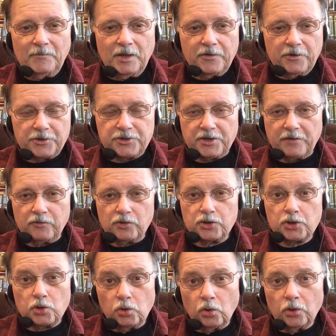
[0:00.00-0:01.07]
There are several
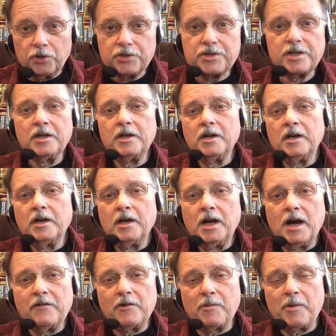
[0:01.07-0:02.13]
schools
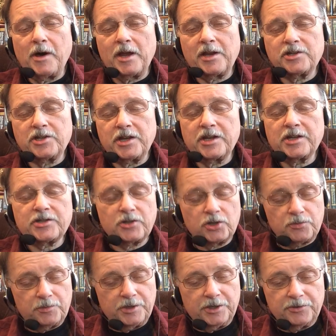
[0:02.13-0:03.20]
of apologetics. Those
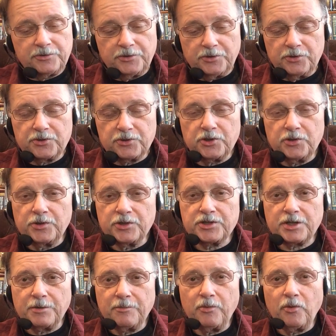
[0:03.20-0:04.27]
will be introduced to at
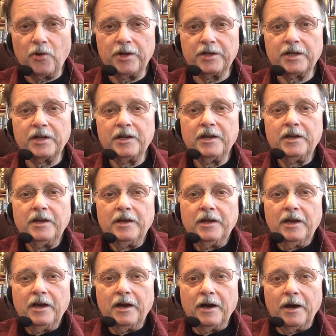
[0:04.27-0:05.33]
some point
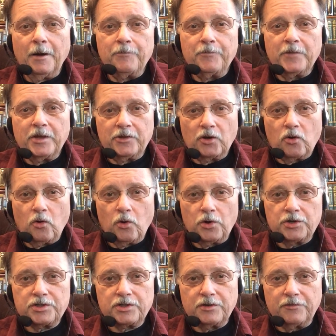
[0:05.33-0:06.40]
in the
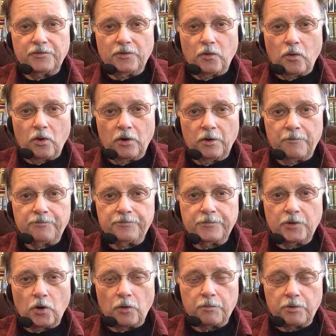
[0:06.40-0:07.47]
course of your
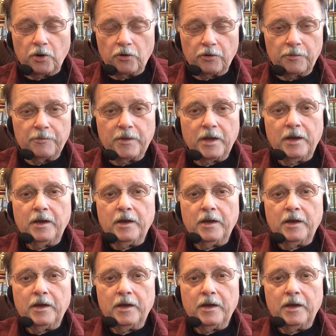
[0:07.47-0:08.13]
program.